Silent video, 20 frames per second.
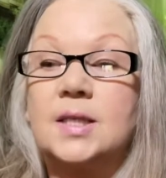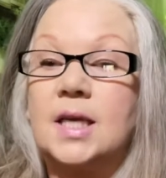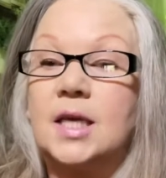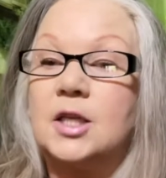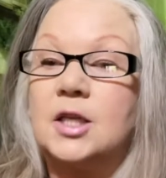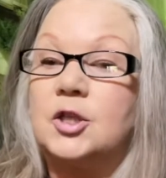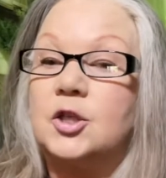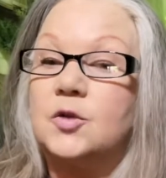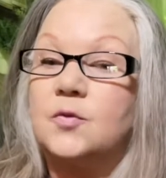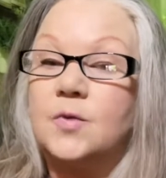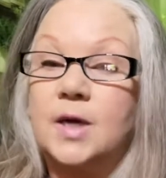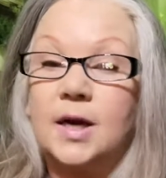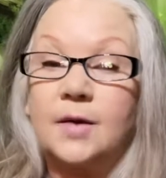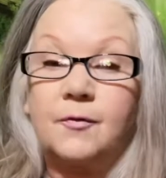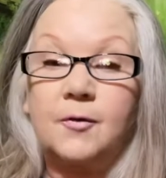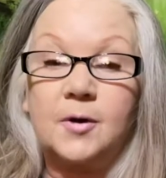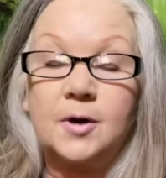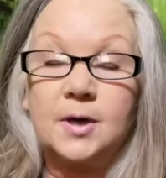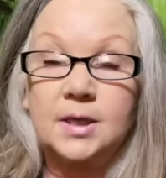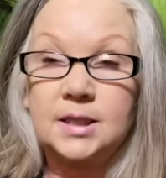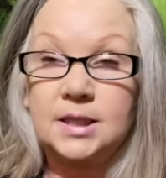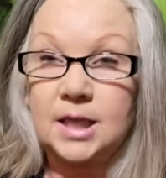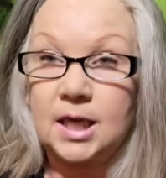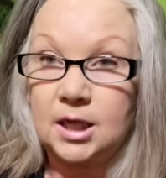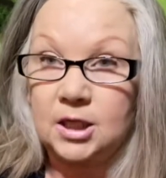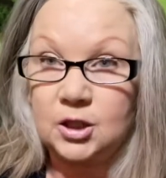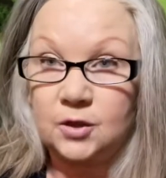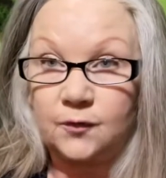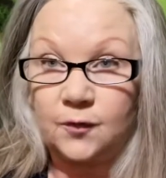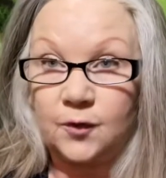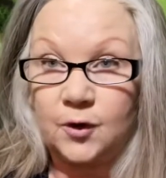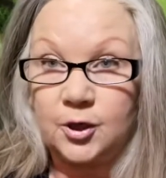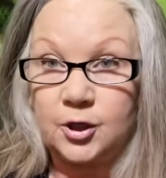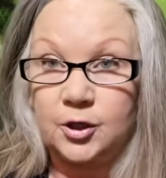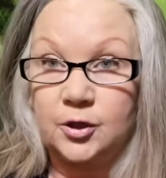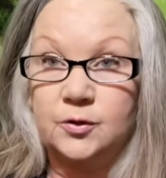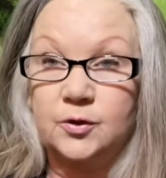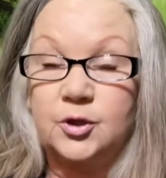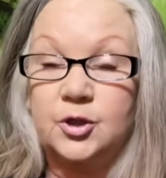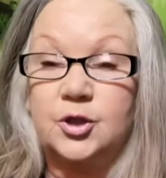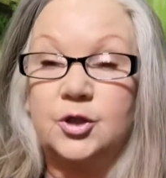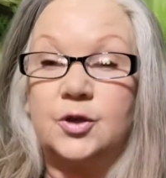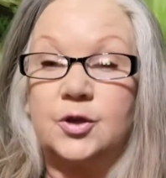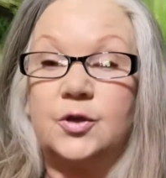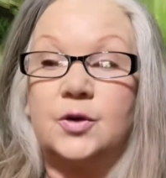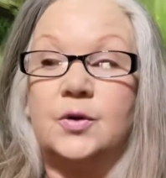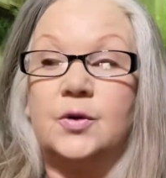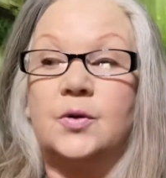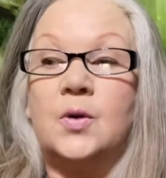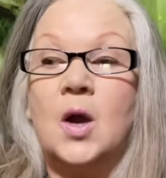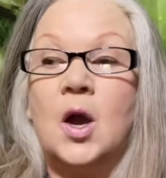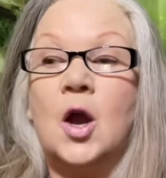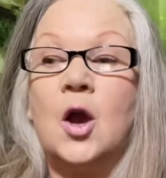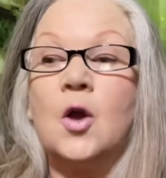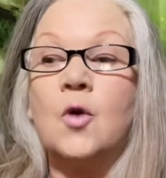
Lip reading: like do whatever it takes for you to